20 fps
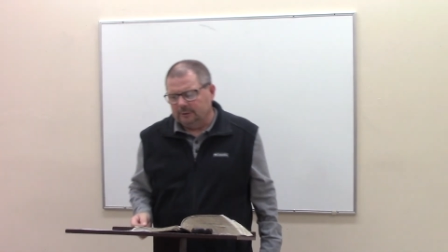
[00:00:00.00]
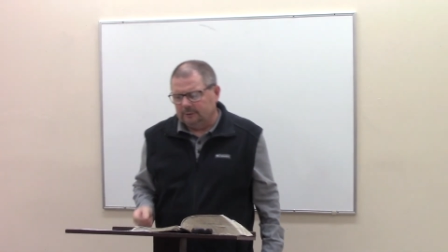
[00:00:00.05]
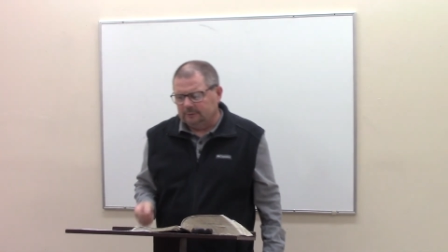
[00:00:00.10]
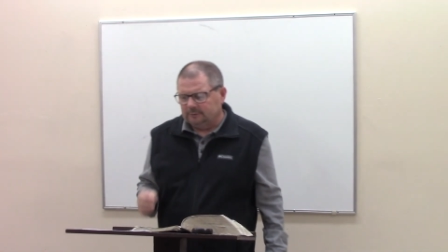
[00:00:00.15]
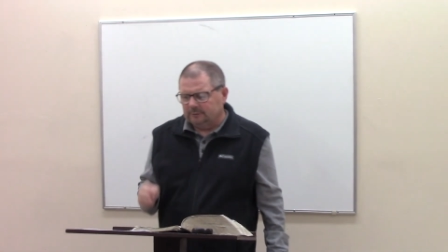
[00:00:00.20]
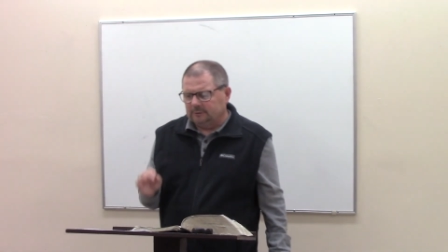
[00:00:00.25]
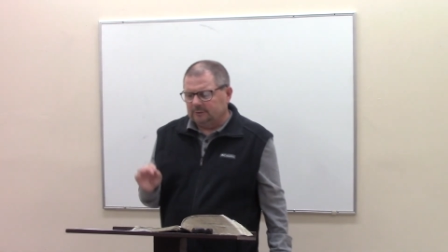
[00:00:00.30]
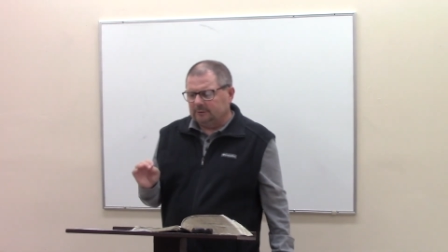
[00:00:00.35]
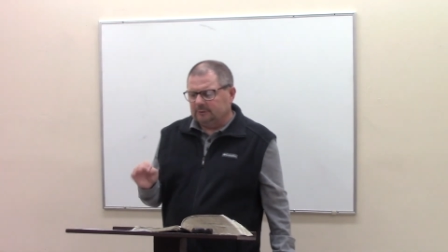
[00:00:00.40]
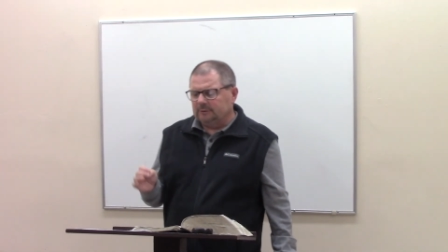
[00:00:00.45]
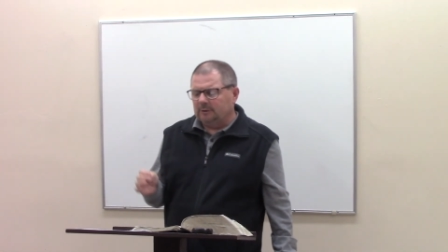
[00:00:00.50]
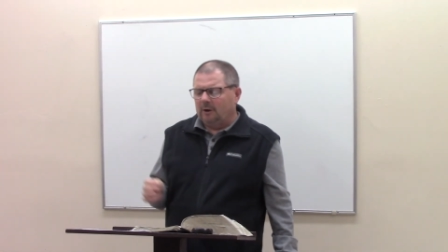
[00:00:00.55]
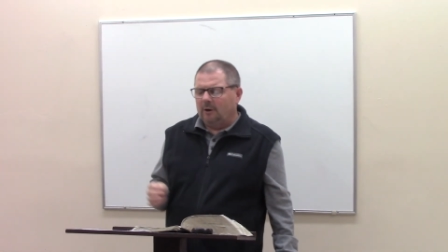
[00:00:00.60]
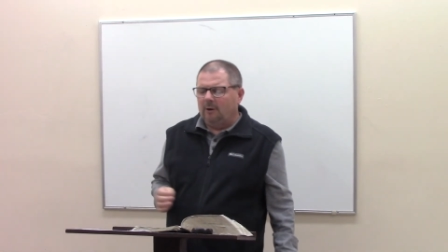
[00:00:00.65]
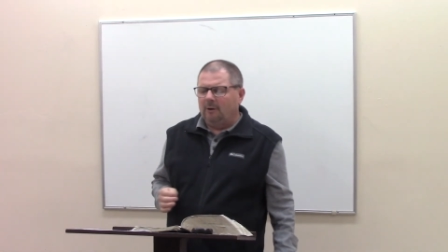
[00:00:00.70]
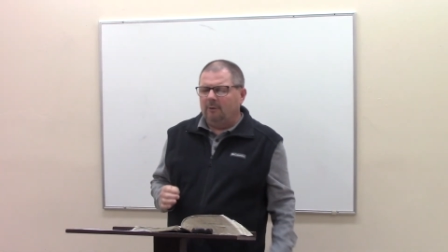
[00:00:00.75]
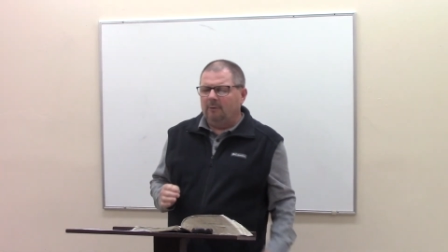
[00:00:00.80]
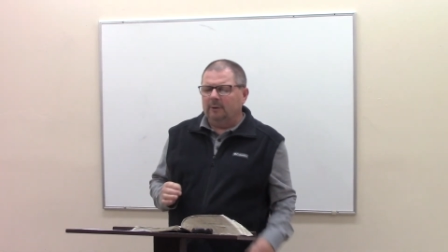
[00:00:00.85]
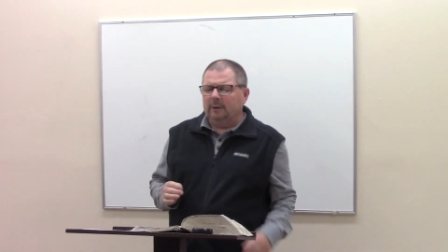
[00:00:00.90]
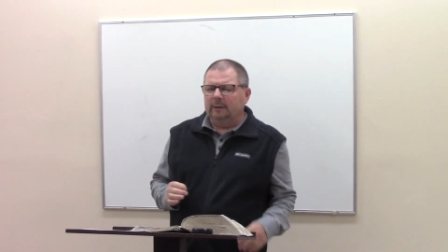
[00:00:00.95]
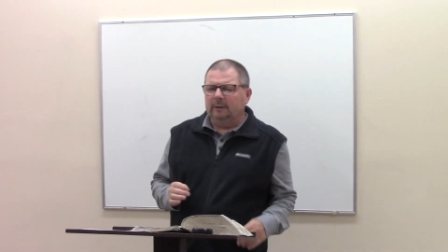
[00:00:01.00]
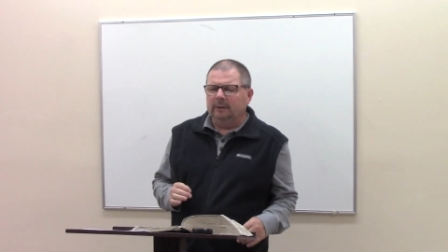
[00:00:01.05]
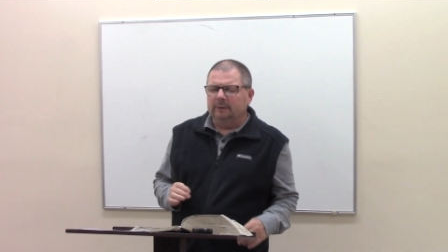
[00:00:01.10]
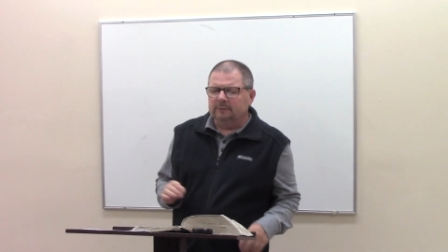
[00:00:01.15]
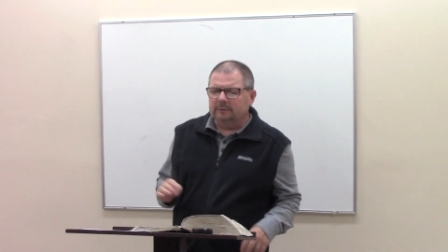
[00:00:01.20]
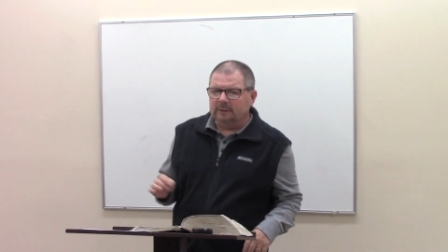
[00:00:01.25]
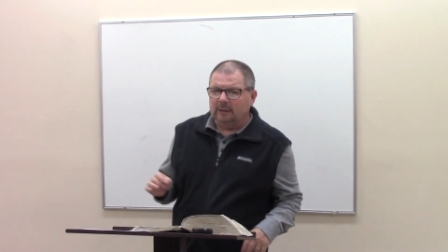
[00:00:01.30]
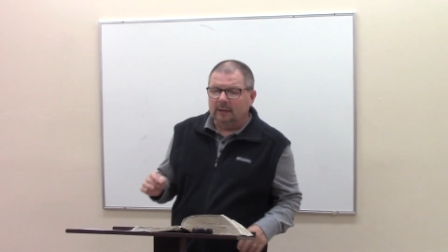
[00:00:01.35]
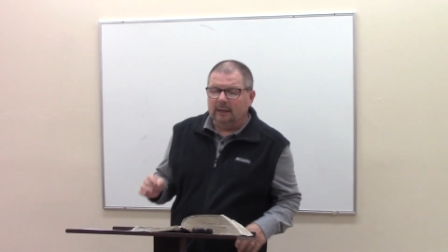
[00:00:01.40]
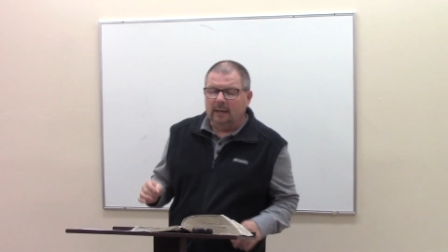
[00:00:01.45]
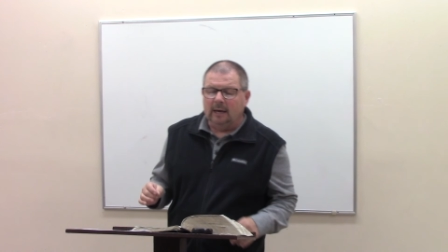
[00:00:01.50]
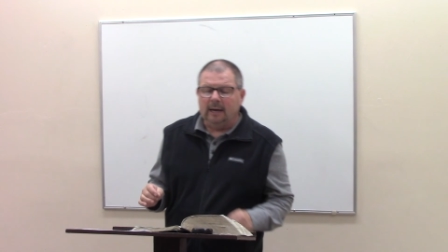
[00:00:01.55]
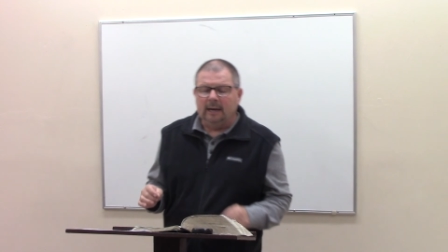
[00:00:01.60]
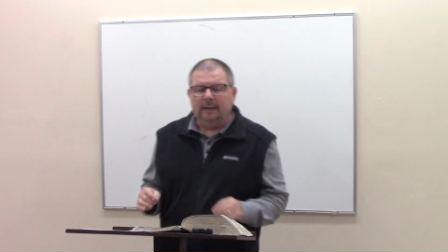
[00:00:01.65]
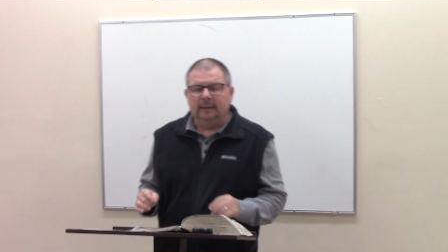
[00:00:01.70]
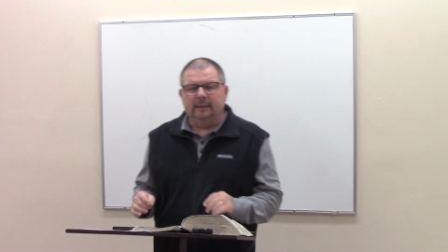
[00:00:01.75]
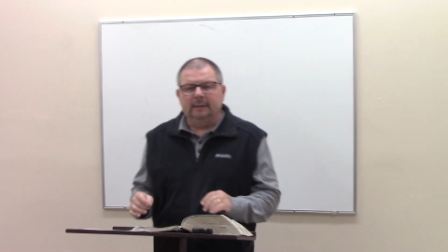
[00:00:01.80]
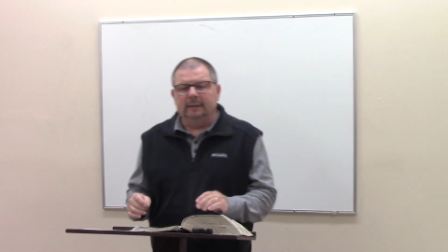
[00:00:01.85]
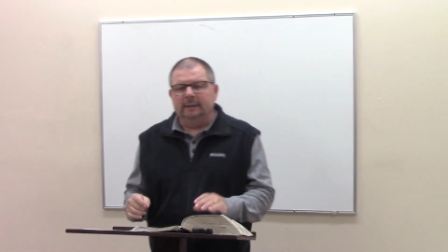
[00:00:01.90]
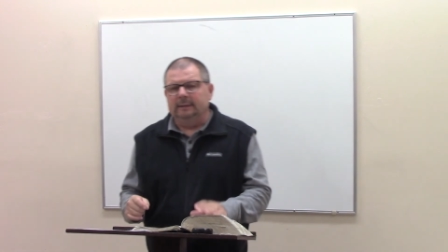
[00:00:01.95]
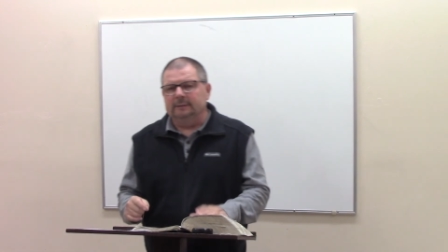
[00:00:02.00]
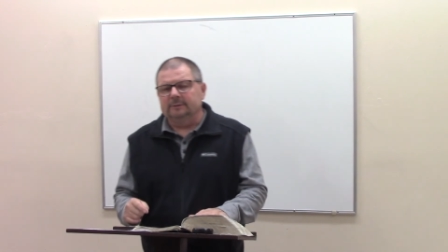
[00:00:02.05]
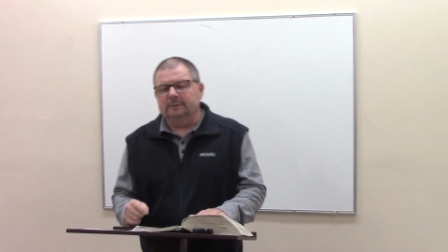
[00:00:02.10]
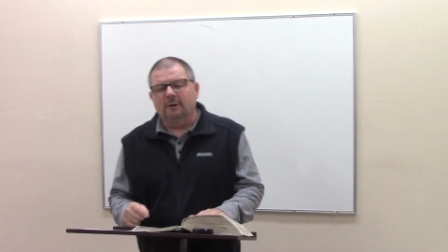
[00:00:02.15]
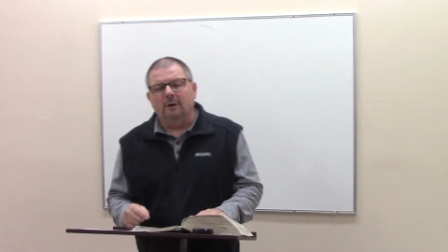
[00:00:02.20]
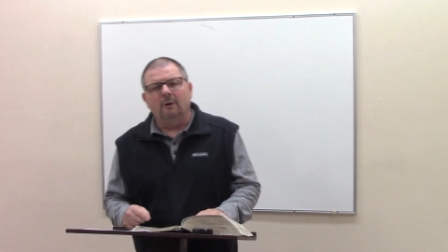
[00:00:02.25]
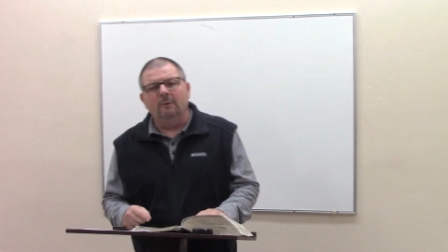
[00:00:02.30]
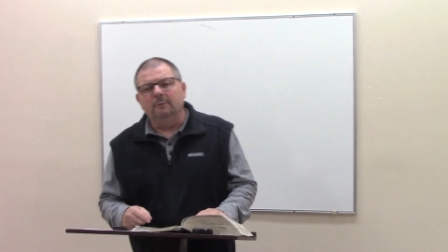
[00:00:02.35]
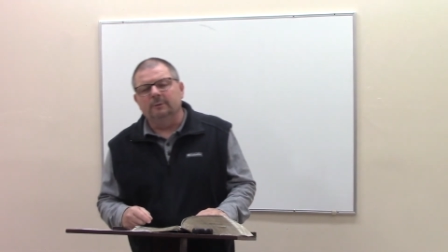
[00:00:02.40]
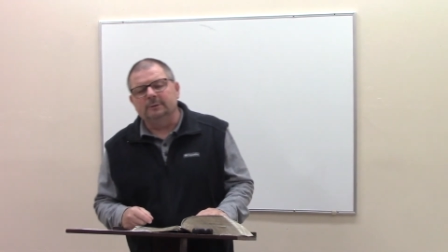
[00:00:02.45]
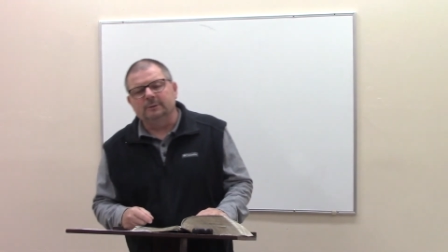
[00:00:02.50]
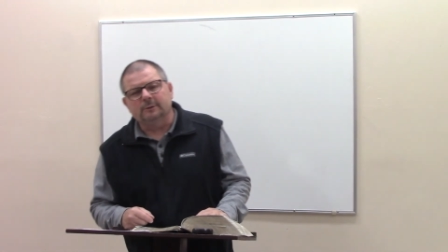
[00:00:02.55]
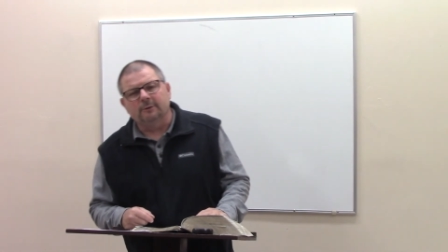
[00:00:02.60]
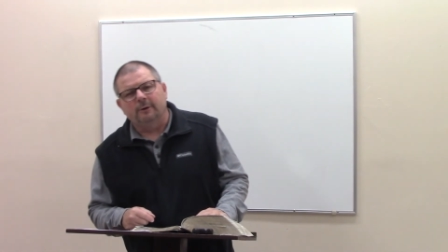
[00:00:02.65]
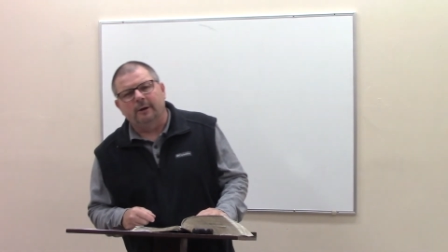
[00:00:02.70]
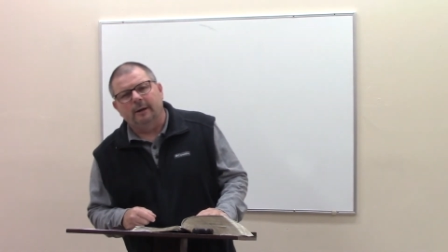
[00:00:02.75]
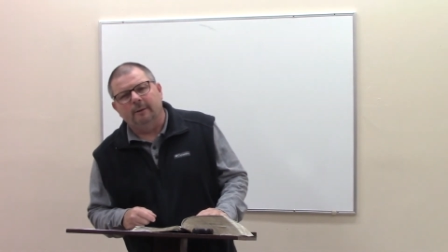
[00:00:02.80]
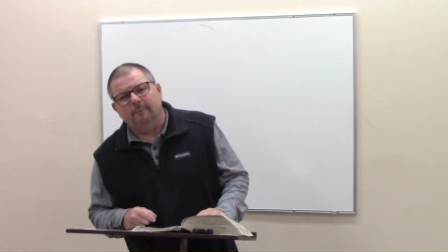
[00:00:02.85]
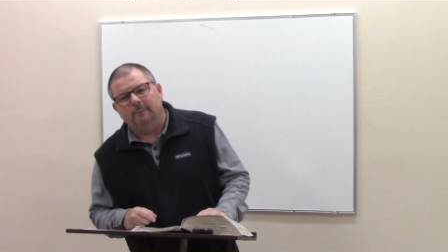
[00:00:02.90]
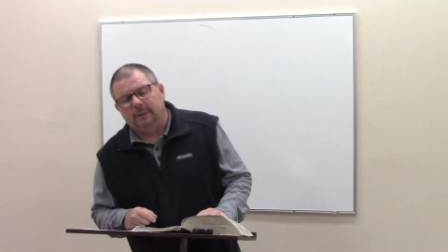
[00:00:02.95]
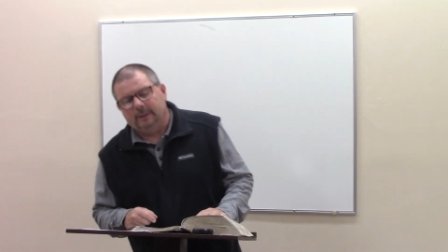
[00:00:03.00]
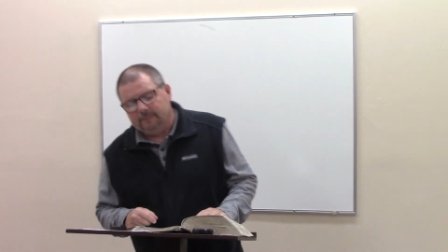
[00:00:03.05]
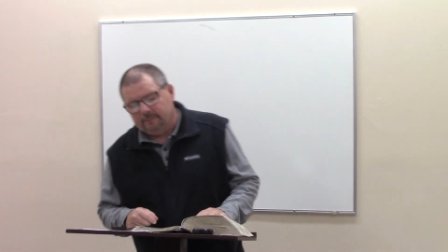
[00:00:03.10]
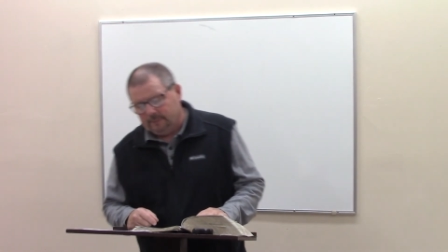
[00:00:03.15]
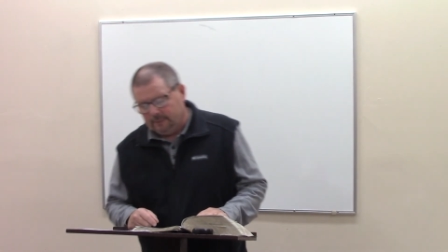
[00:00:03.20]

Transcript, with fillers: there's a song and there's a line and it's always grabbed me.